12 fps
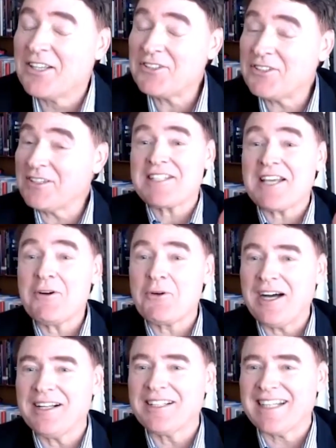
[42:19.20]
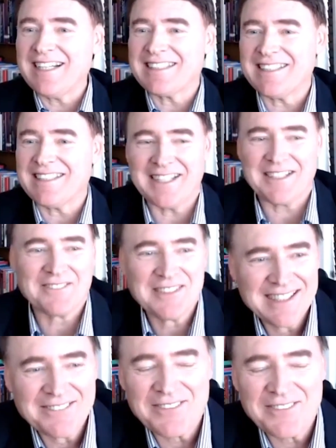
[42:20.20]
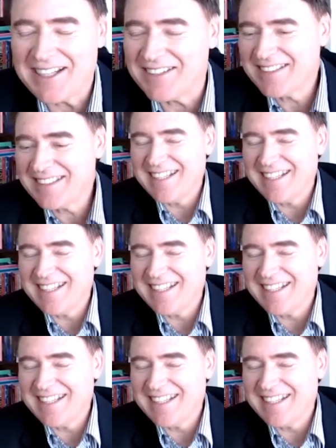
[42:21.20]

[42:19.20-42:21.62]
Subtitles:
You're doing so well, nighttime. Wow.